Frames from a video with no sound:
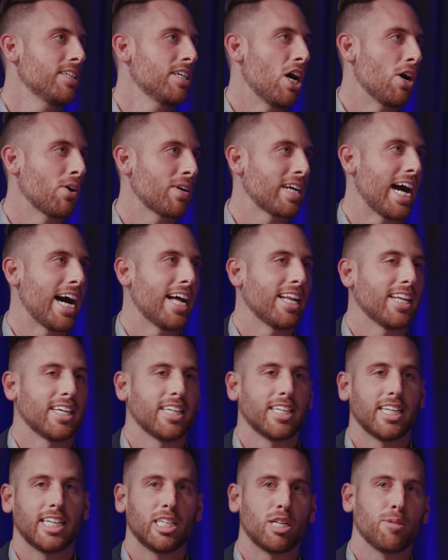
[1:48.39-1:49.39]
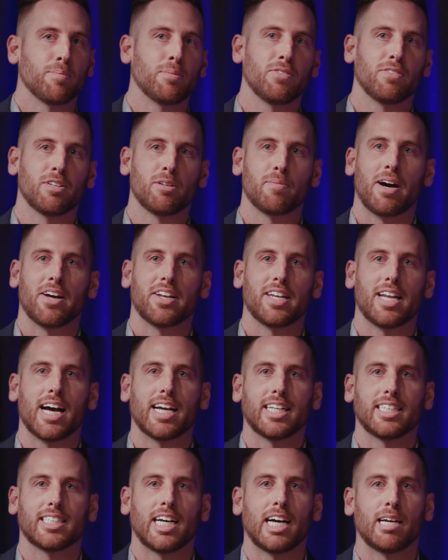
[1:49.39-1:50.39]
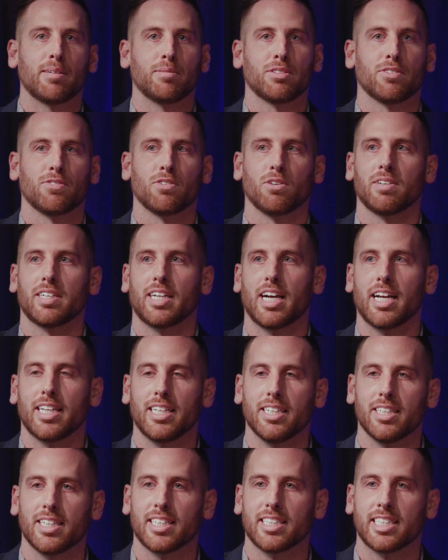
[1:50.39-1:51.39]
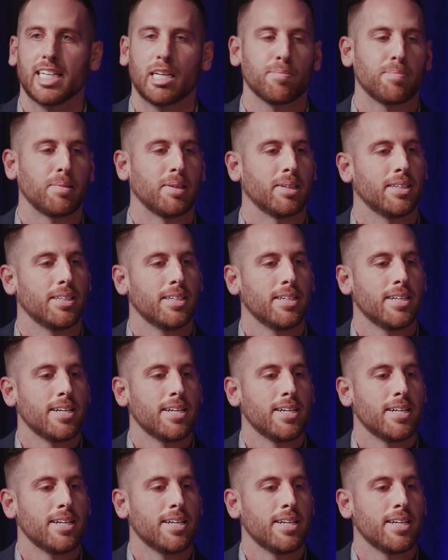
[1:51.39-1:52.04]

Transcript: Ocala, and I ended up moving about 9 times before we got here to Tampa.